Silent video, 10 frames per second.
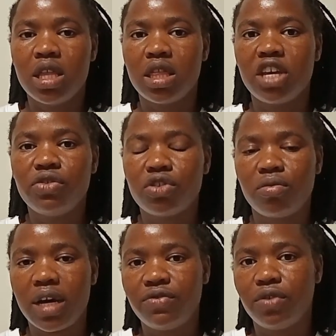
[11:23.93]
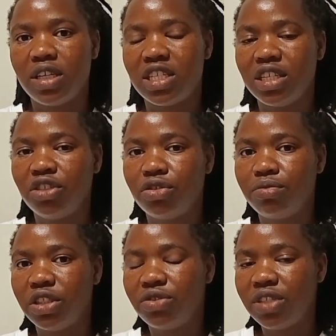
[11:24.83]
Thank you so much for listening to
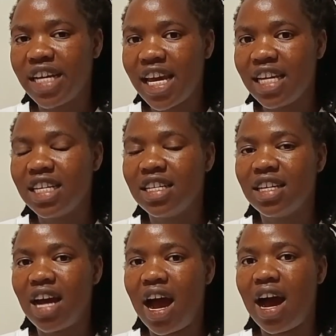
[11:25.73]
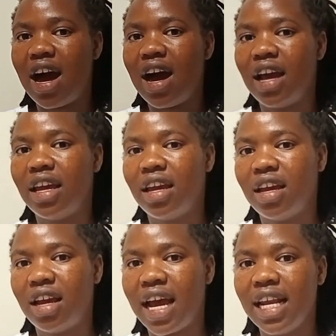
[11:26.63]
me today.
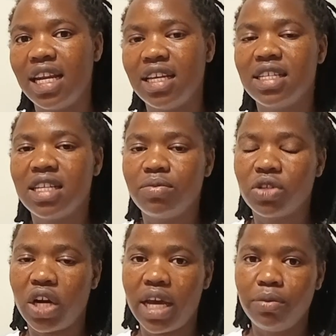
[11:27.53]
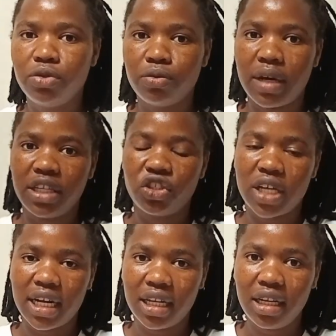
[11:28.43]
Kindly subscribe to my
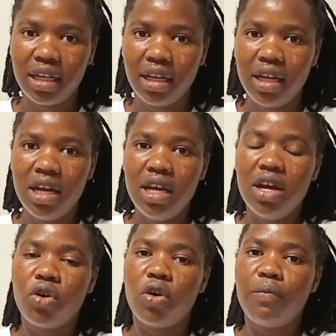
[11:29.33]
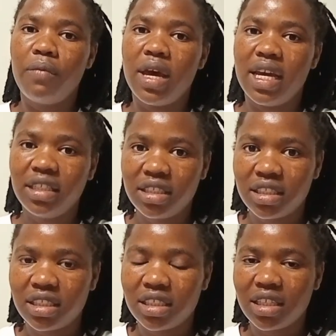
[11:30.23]
channel, comment
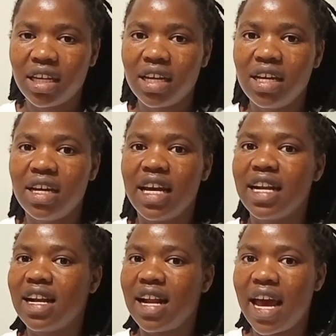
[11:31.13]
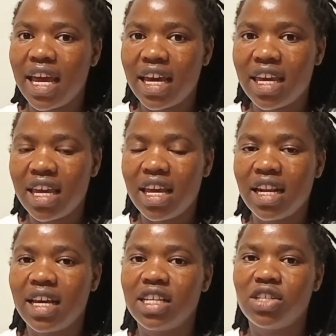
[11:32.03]
and like.
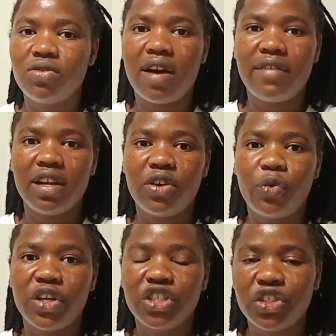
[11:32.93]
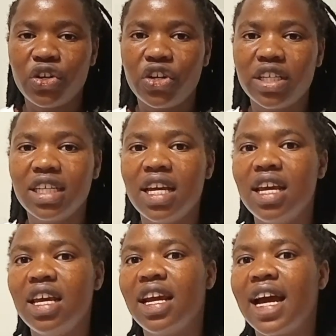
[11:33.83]
In case you have any question,
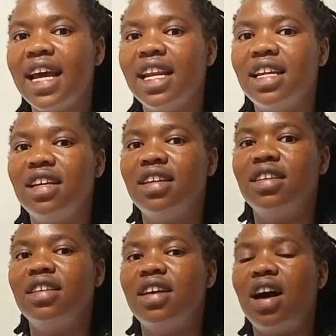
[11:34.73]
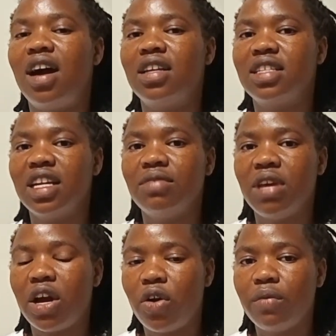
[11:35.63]
kindly send
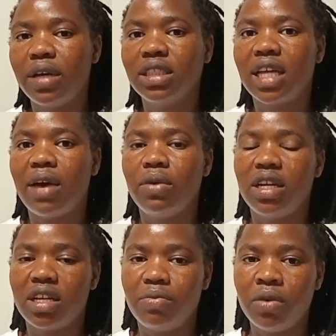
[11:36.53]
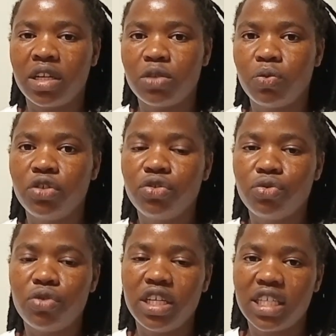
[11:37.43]
me a comment. I will respond
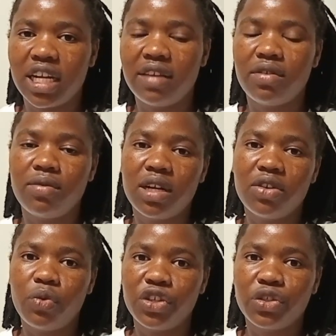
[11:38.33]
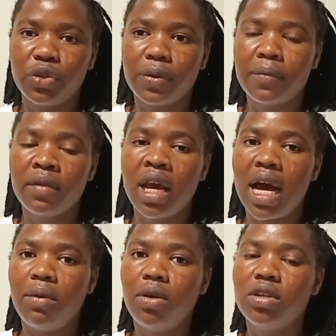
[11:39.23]
to each and every one question.
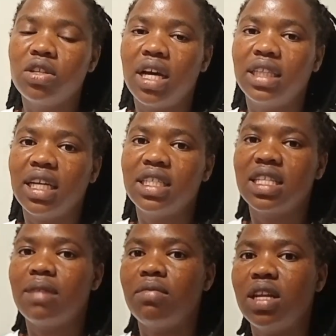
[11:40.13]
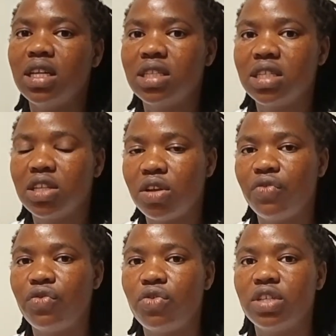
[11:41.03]
I will also attach some links
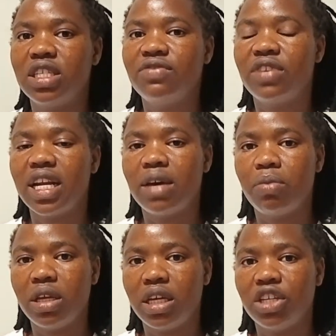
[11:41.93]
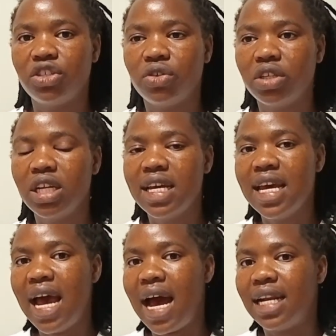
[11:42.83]
for different application
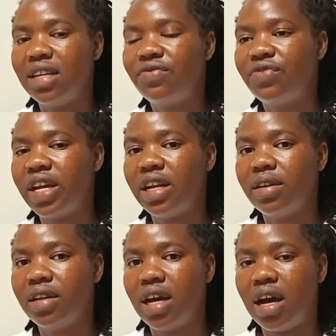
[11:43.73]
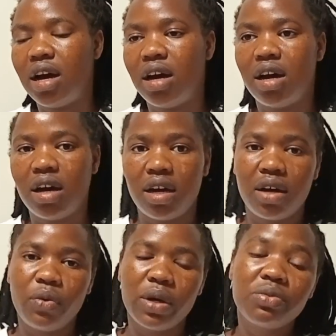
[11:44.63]
and different
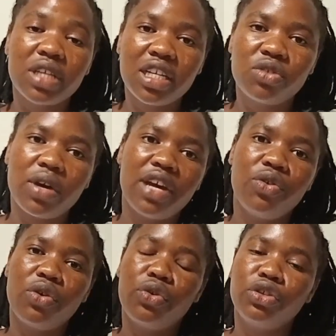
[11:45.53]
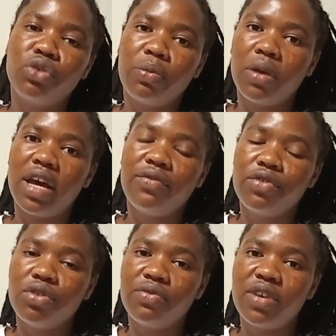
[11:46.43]
websites where you are going to apply
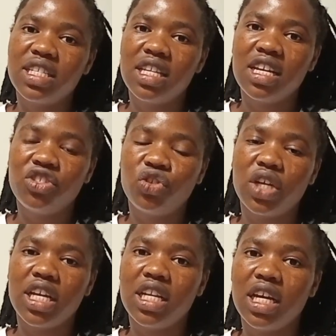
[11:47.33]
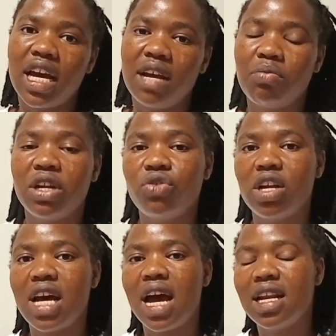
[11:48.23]
for your first aid training and
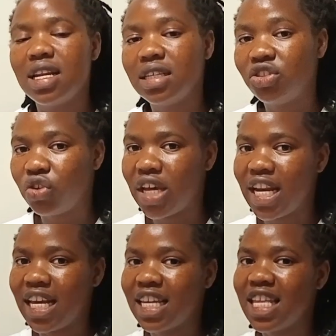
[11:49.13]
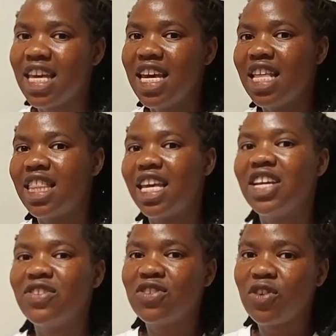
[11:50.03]
manual handling training.
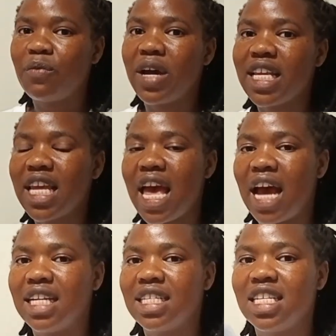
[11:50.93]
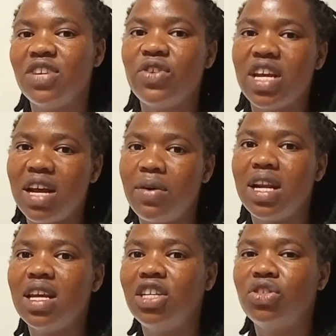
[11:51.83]
Thank you so much, and see you in our
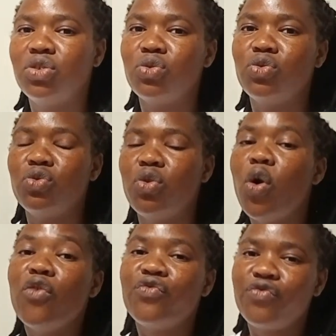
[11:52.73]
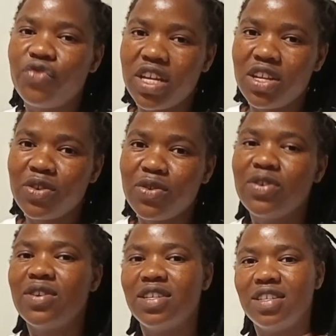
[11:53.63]
day 2 video.
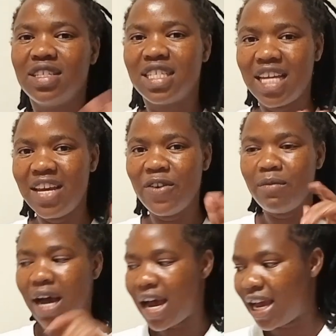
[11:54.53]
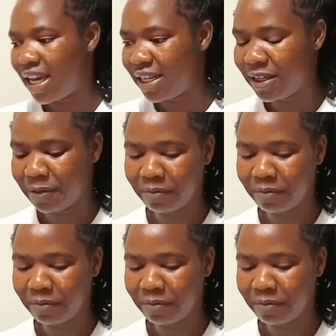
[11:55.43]
See you, bye.